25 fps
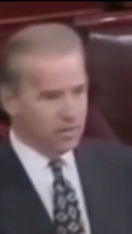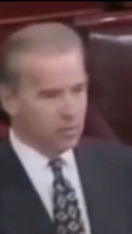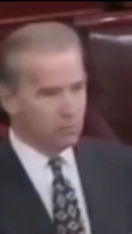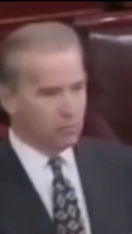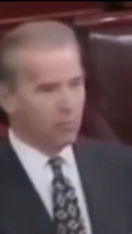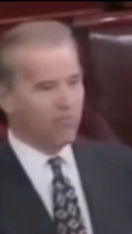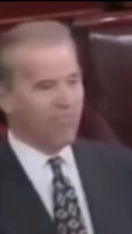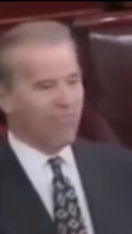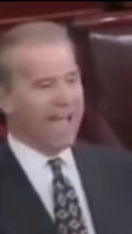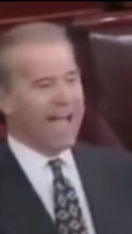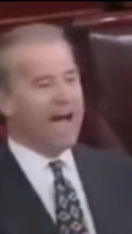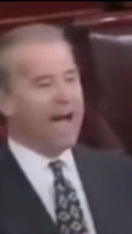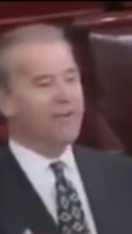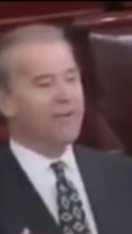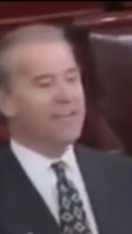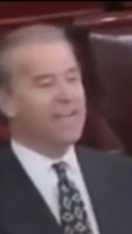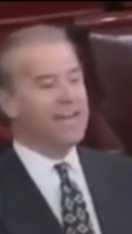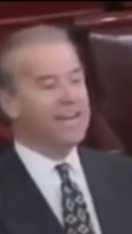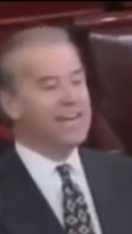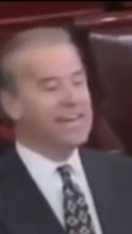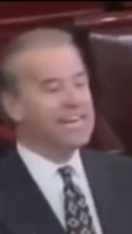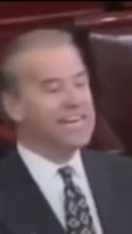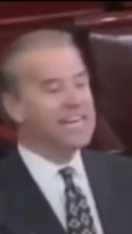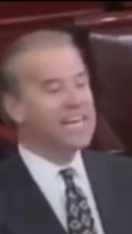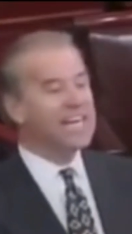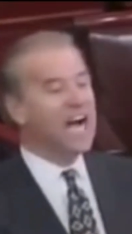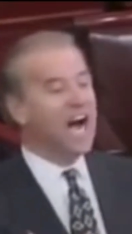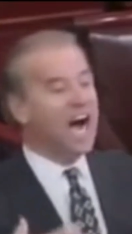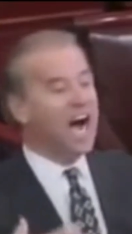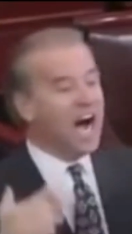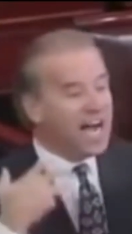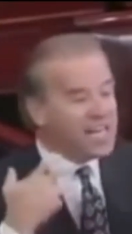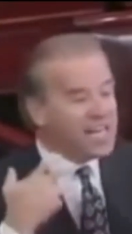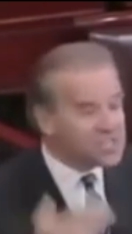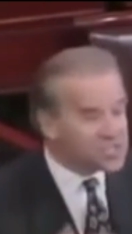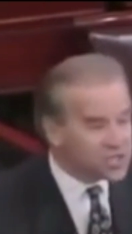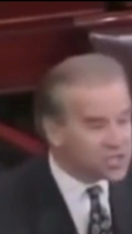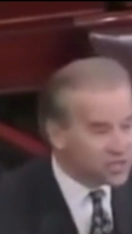Without any
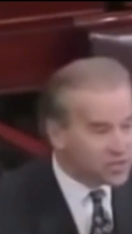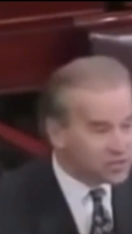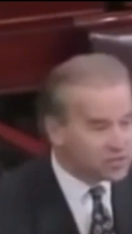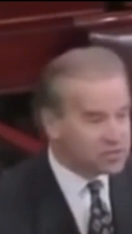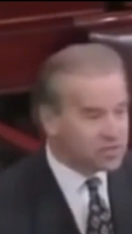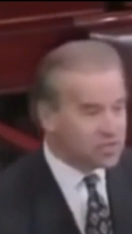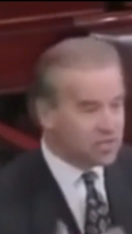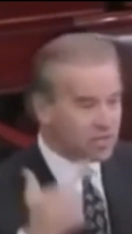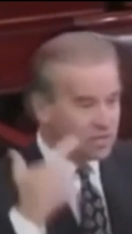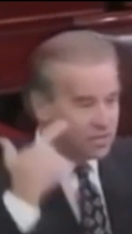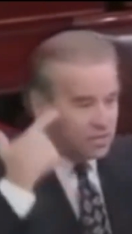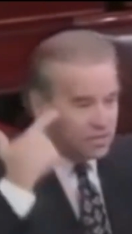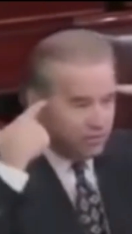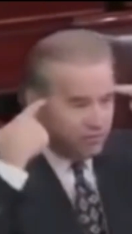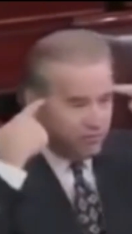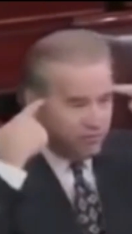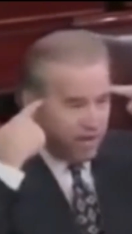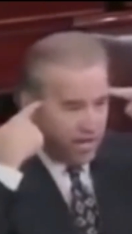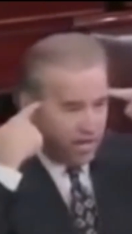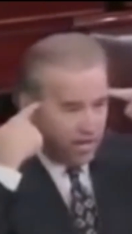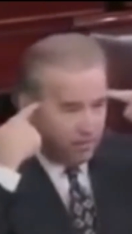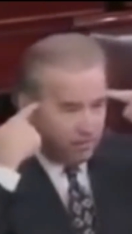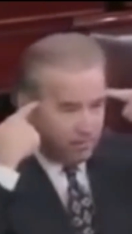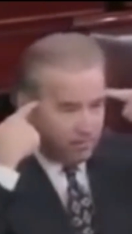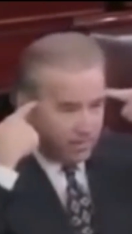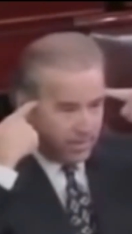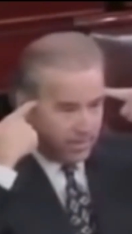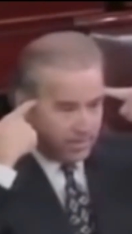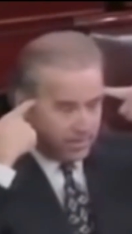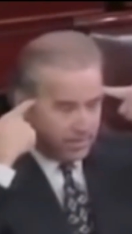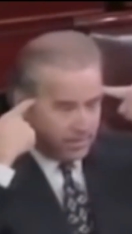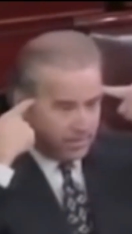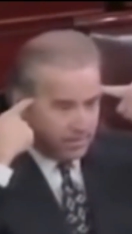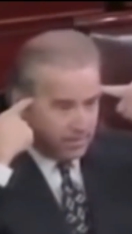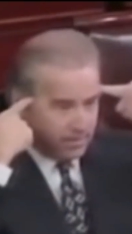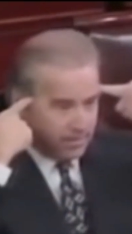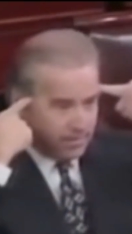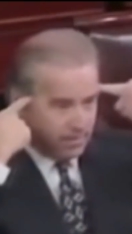conscience developing,
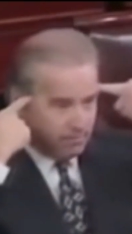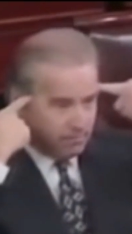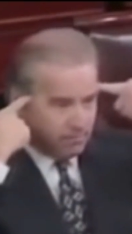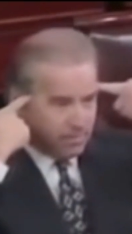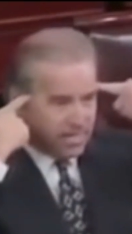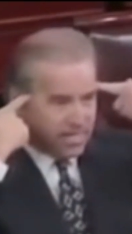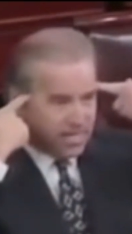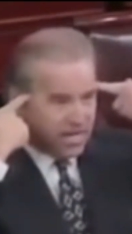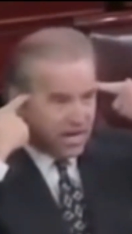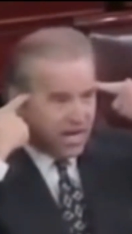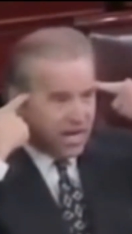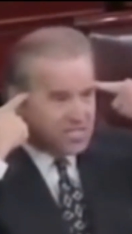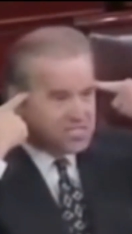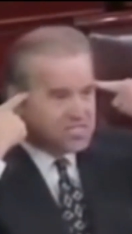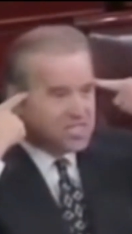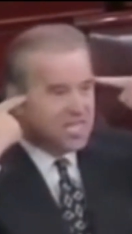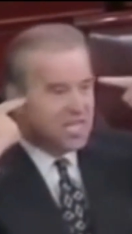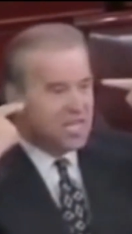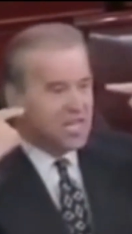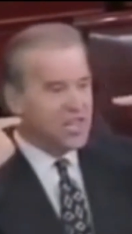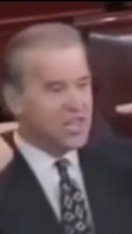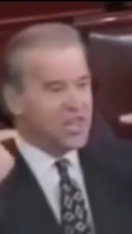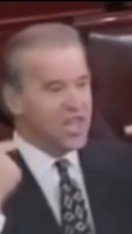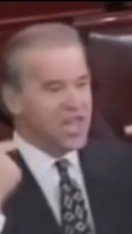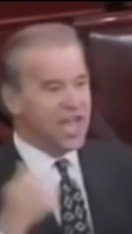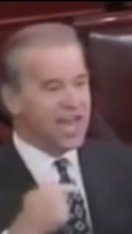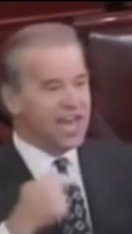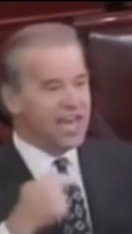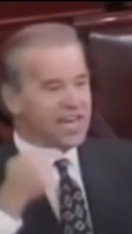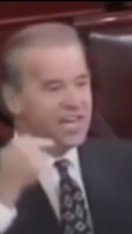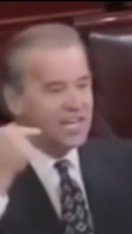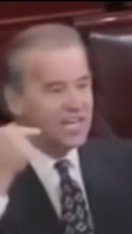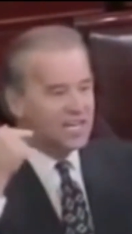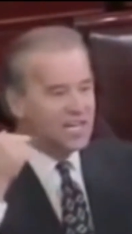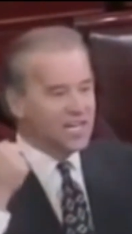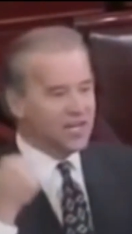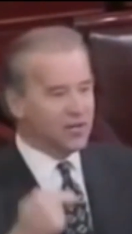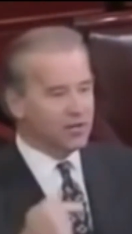because they
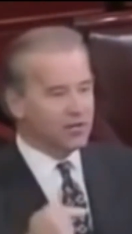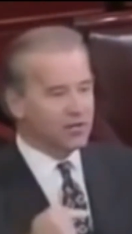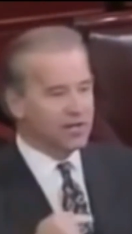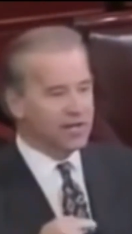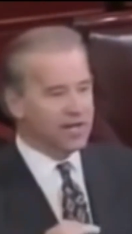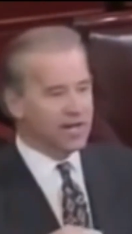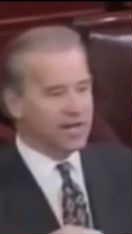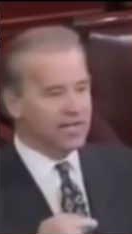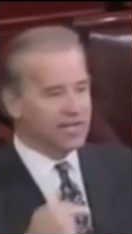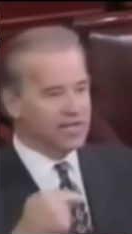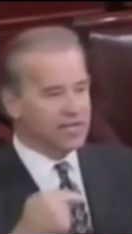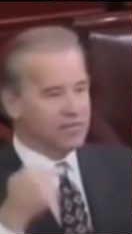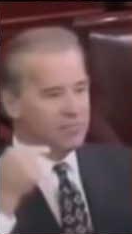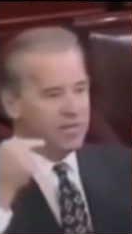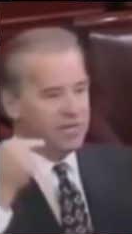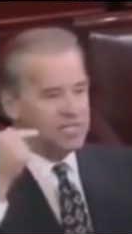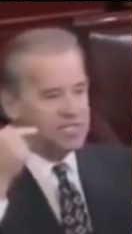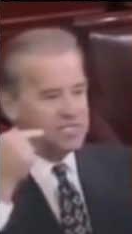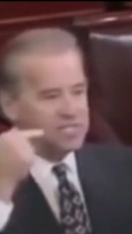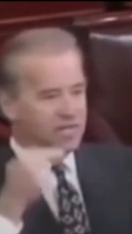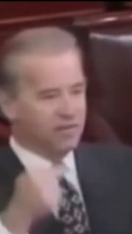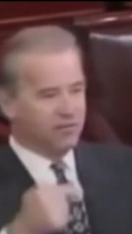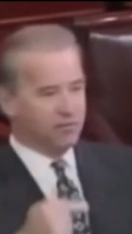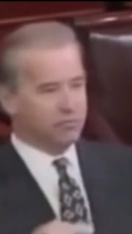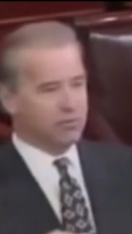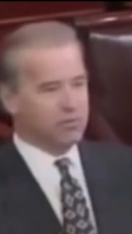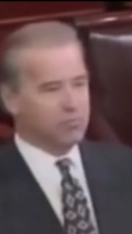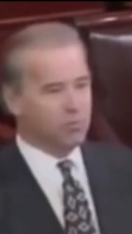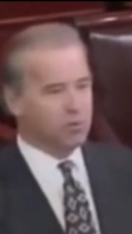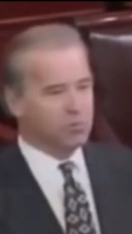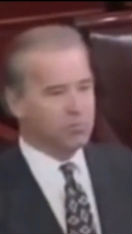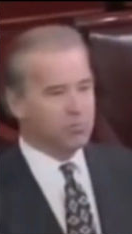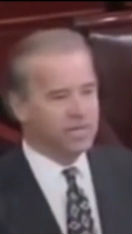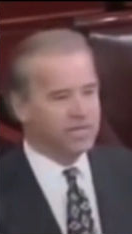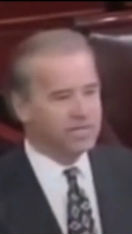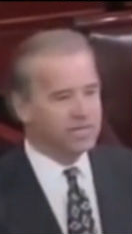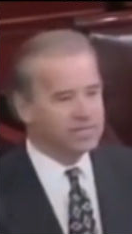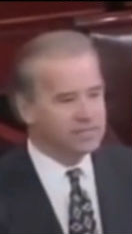literally, I yield myself three more
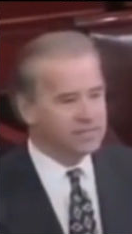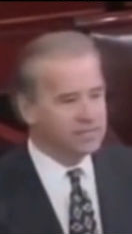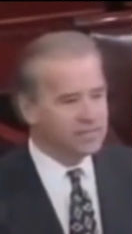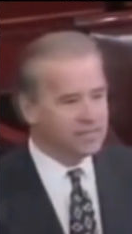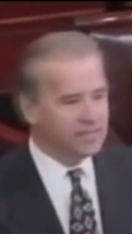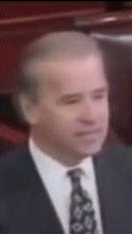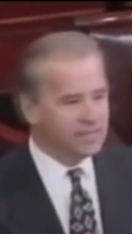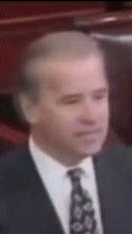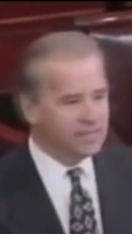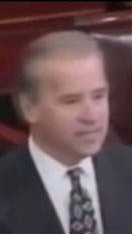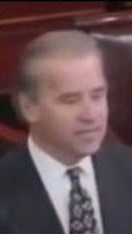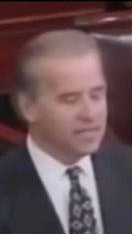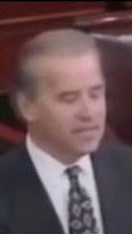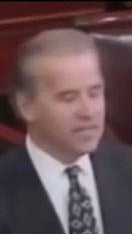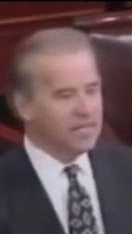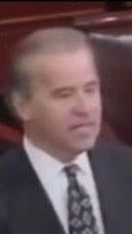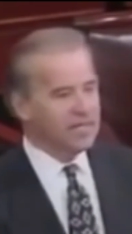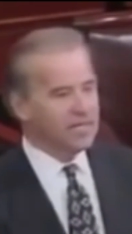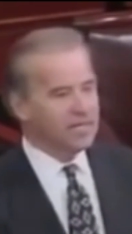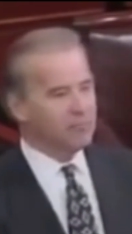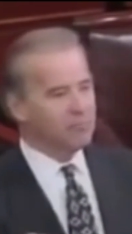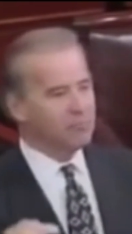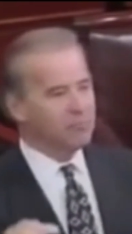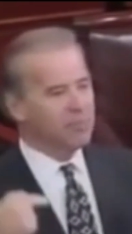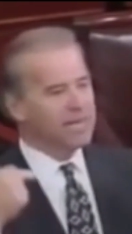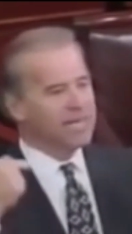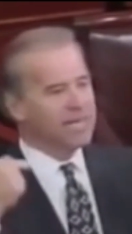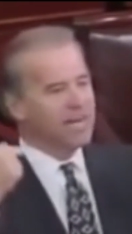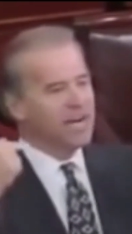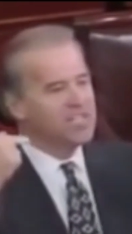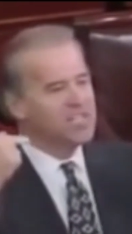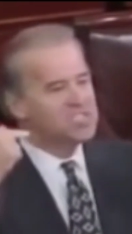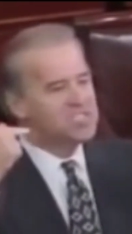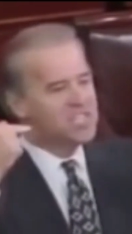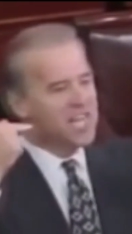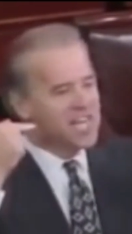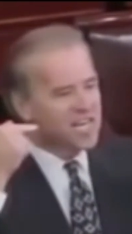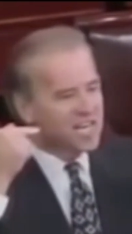minutes,
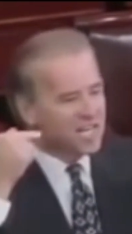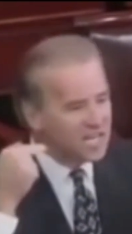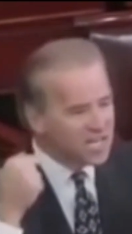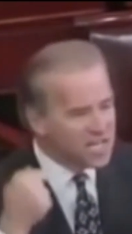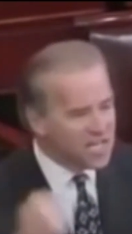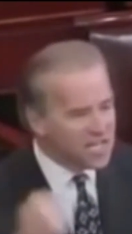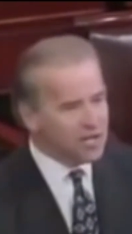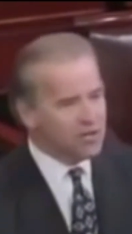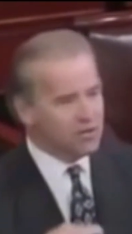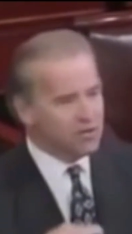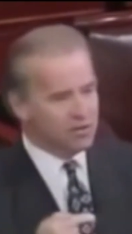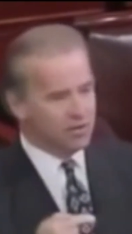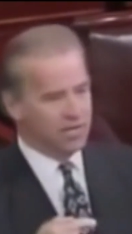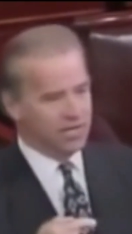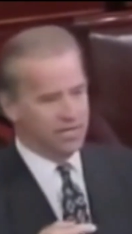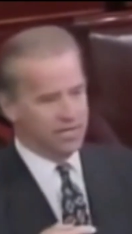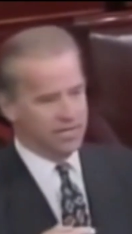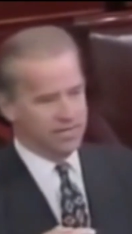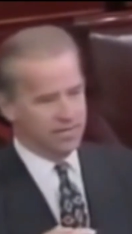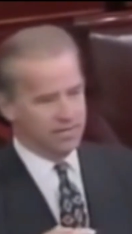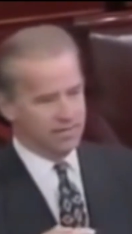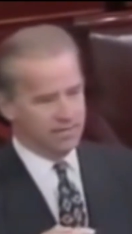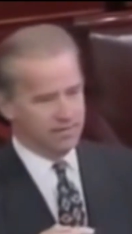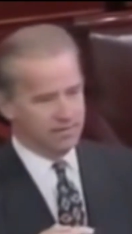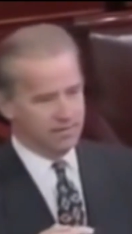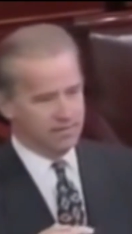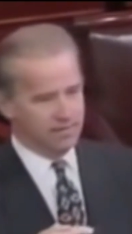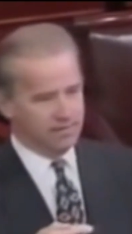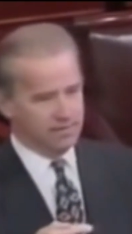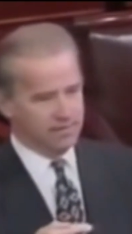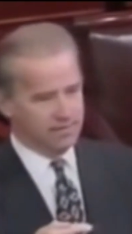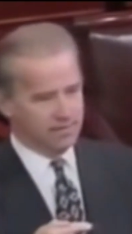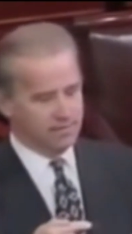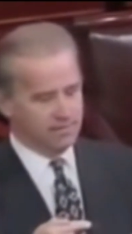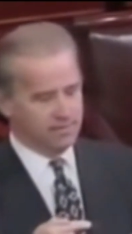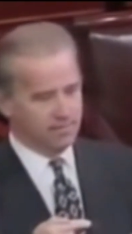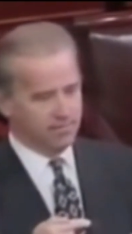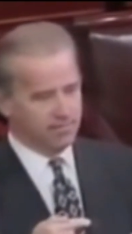because they literally
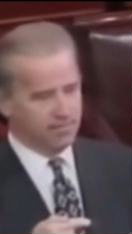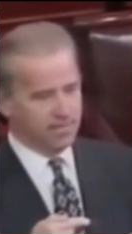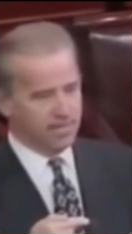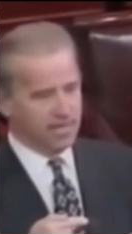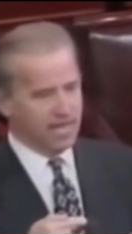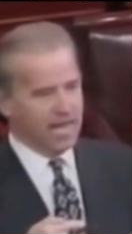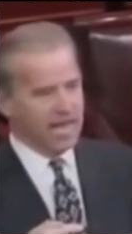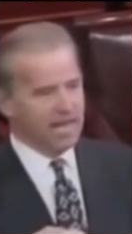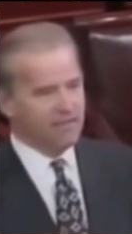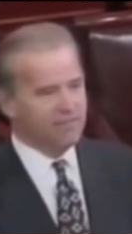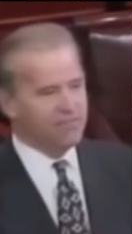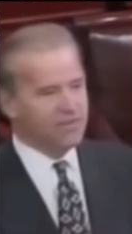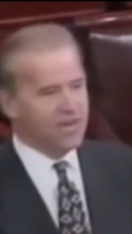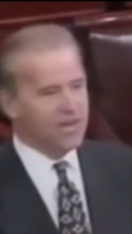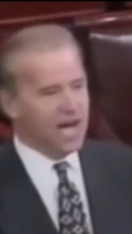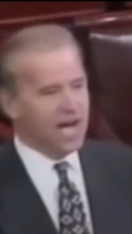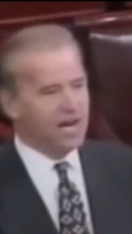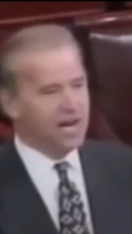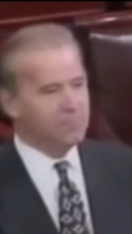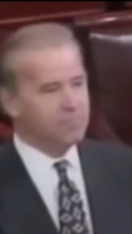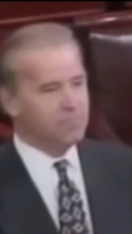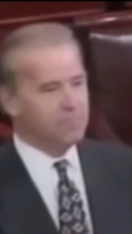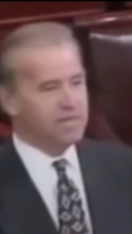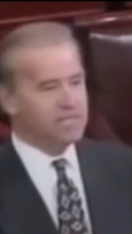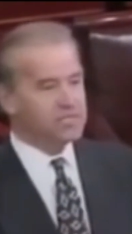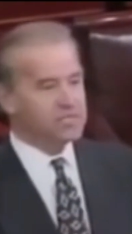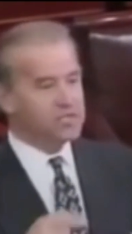have not been